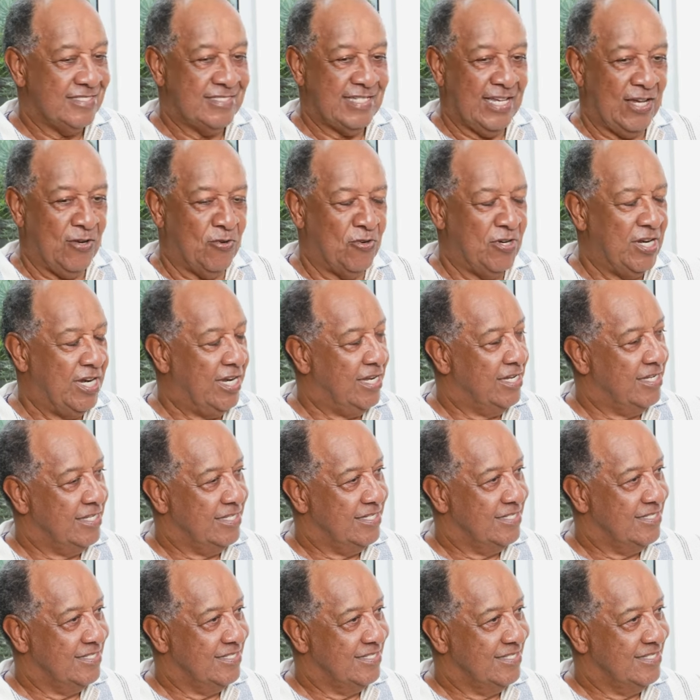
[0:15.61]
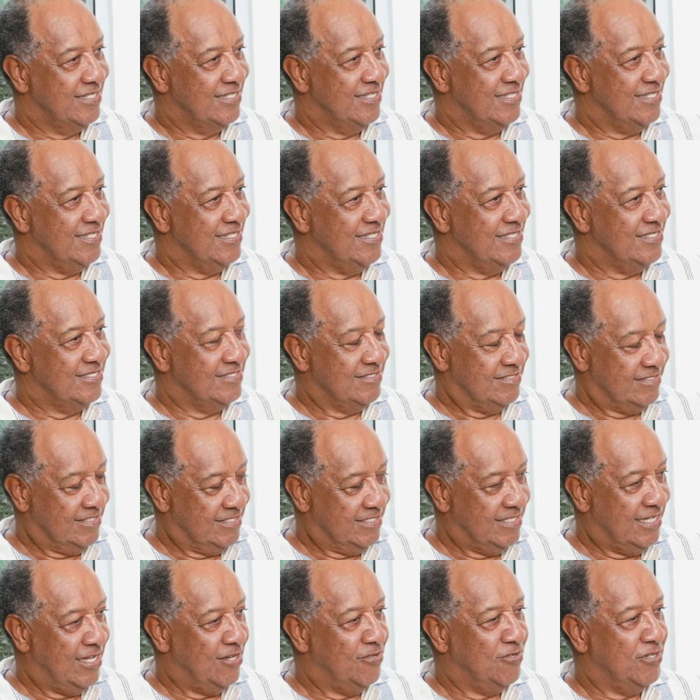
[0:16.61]
it's an honor. It's an honor. No?
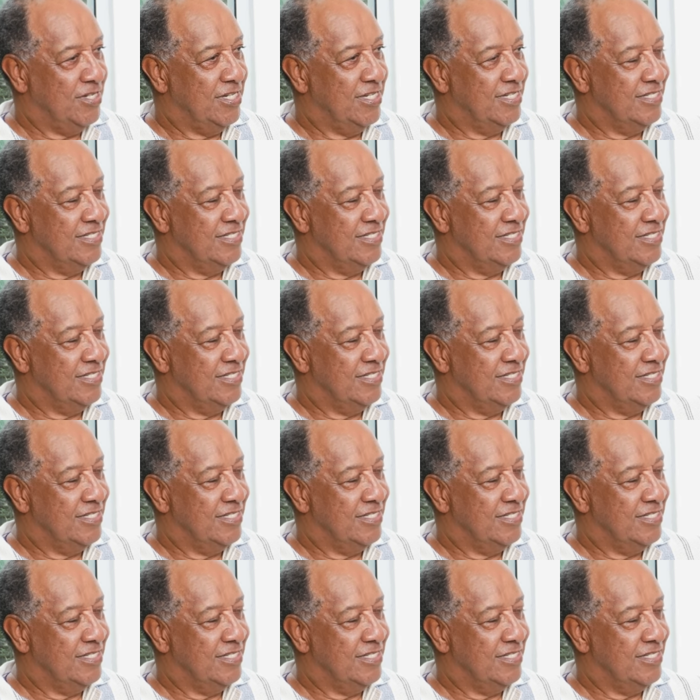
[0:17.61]
Yeah, honor.